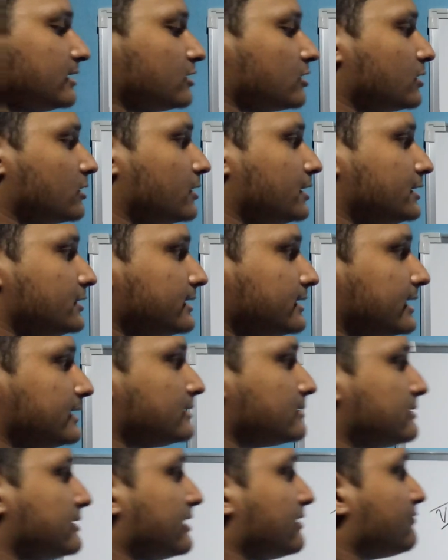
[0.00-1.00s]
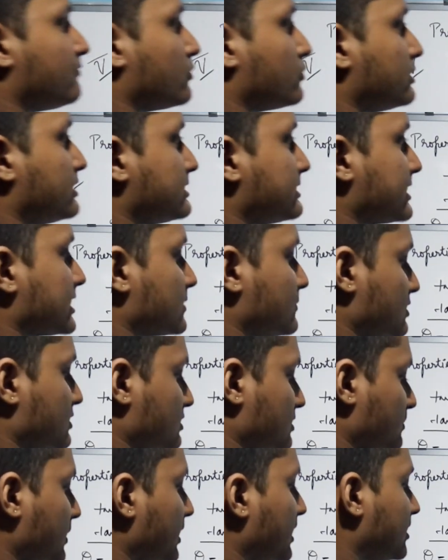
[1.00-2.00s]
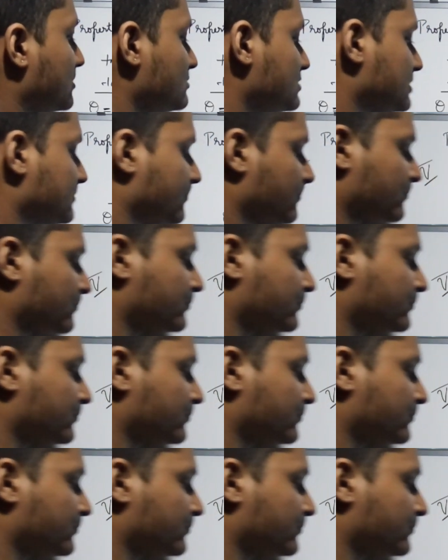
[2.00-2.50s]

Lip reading: you are going to get. Therefore this expression becomes